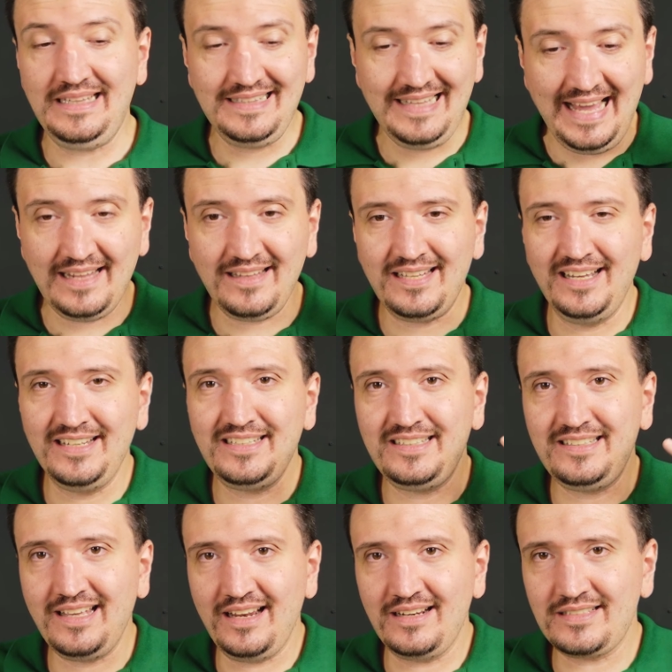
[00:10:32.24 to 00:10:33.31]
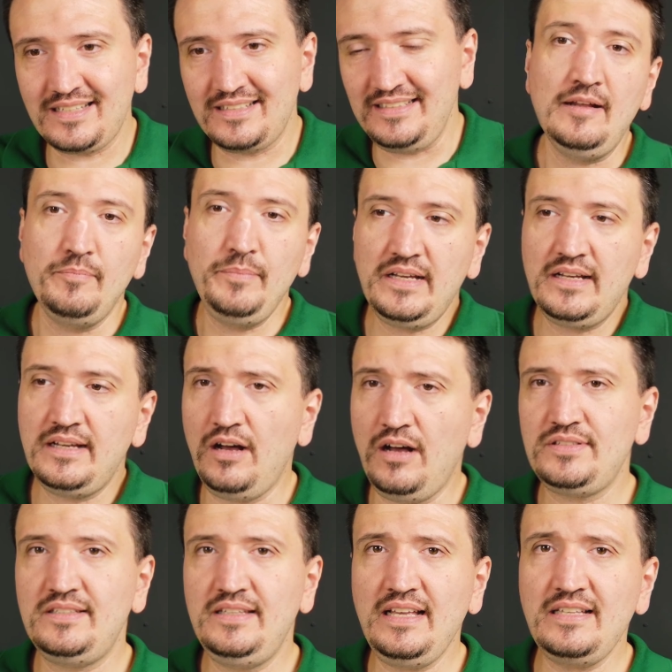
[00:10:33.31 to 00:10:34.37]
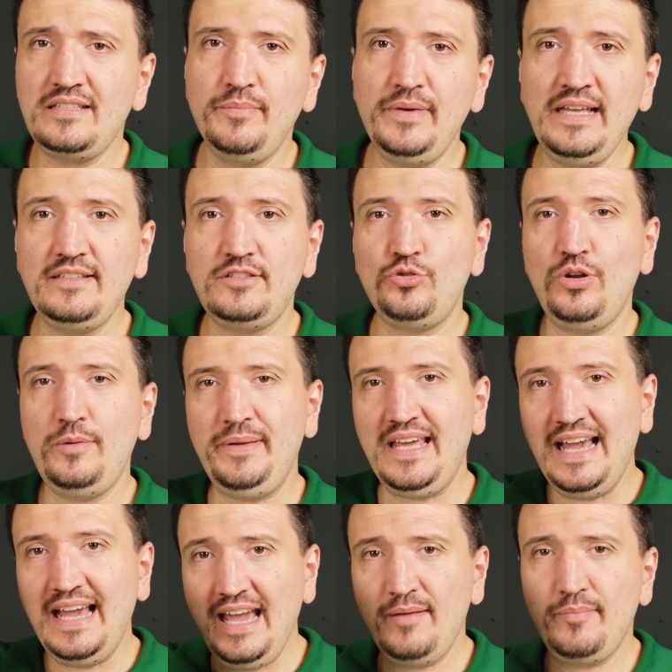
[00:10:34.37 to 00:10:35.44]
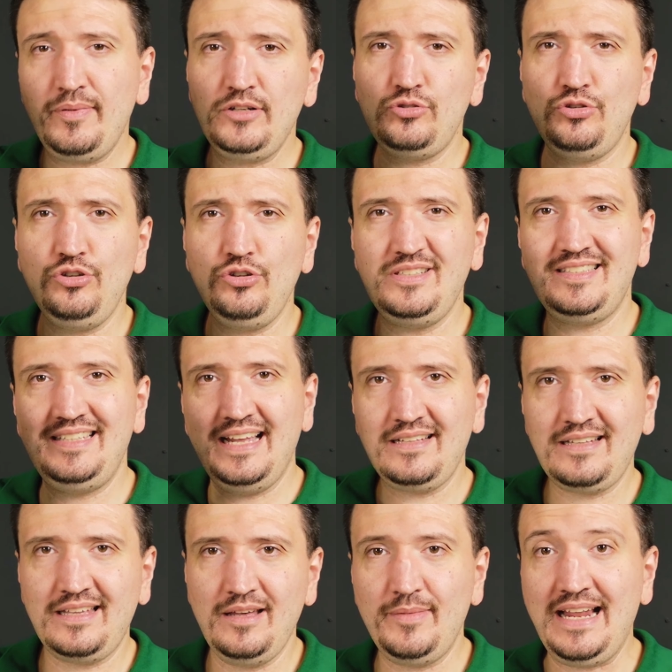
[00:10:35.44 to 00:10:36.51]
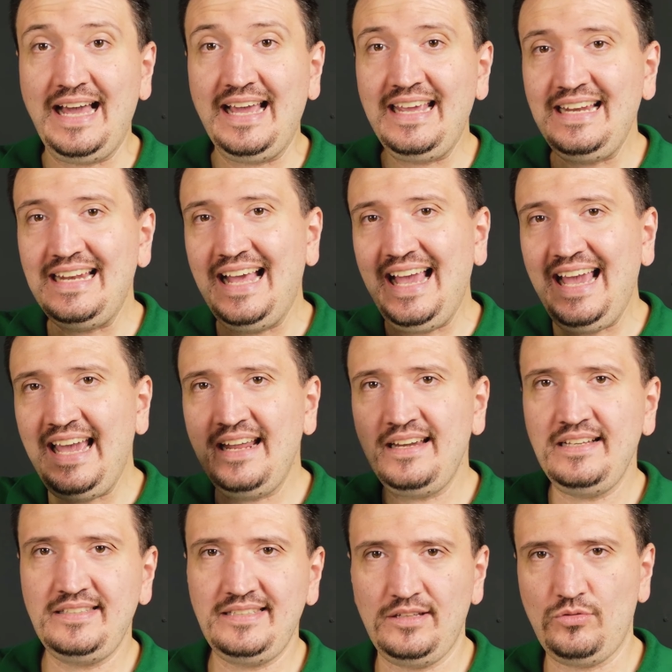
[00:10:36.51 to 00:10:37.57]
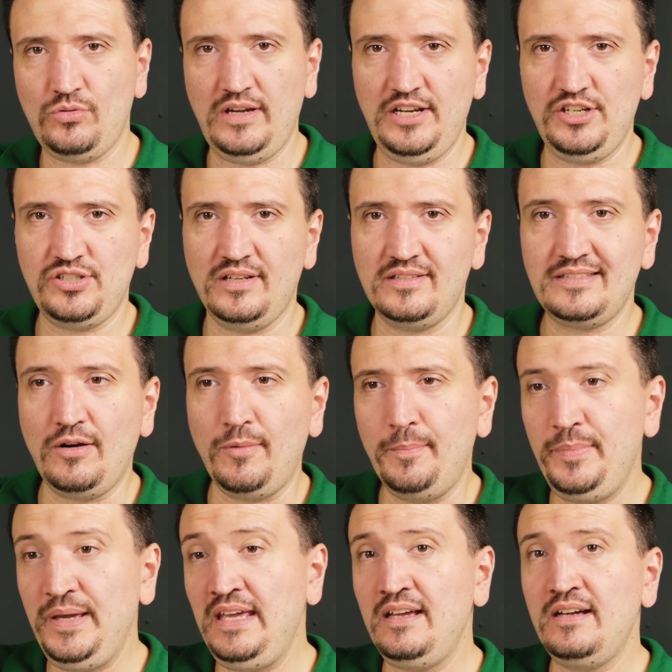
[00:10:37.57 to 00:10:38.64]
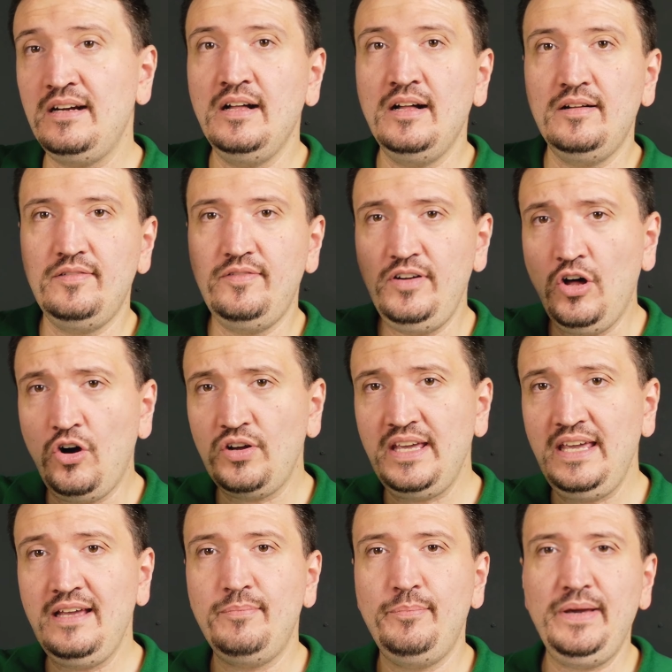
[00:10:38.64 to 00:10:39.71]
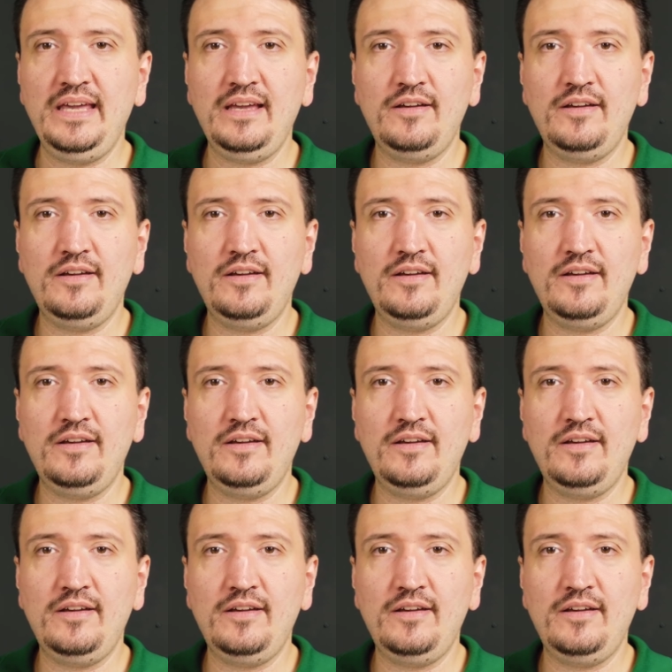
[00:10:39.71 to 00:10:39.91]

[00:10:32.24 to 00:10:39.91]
that tilt screen, because this means you'll be able to use that camera in any situation. So being vlogging, being